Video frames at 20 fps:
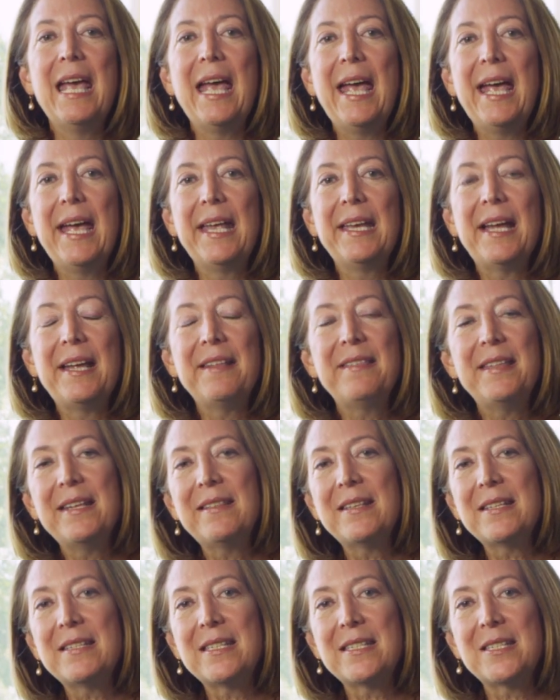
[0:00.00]
And I
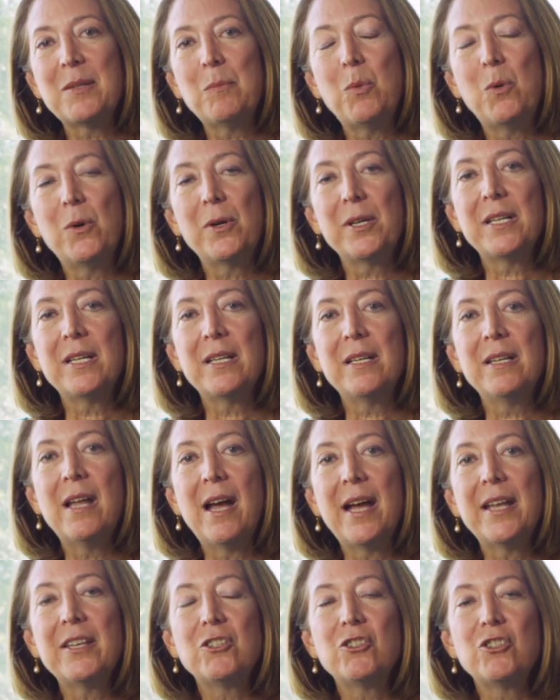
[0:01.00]
think this is important
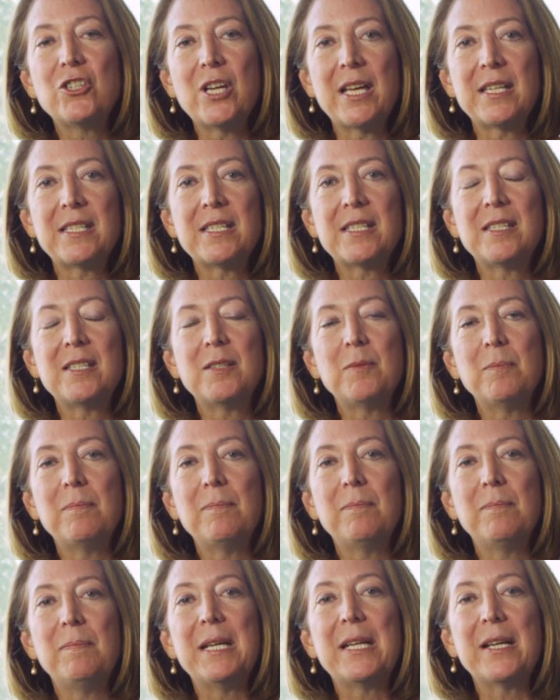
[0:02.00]
not just
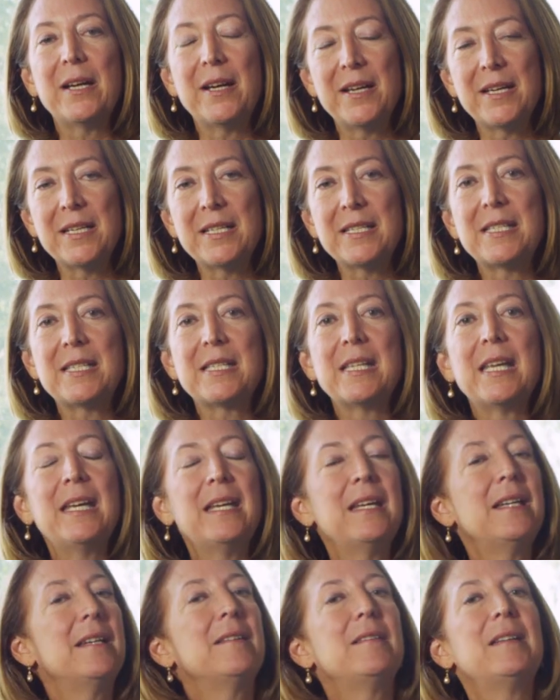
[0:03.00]
because
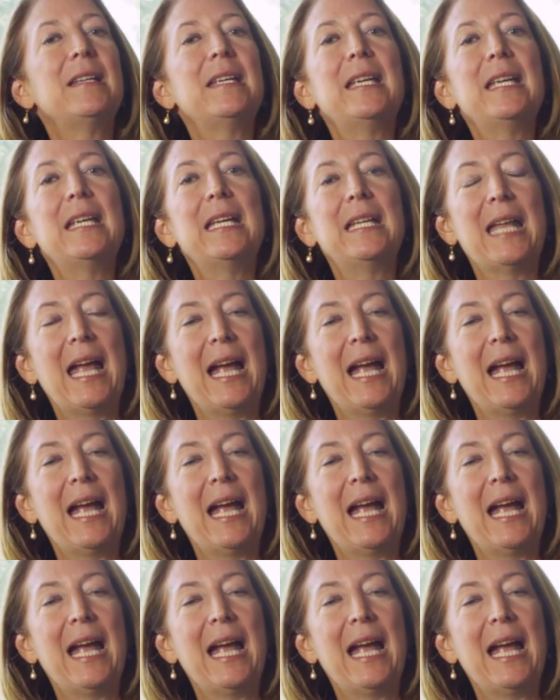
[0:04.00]
it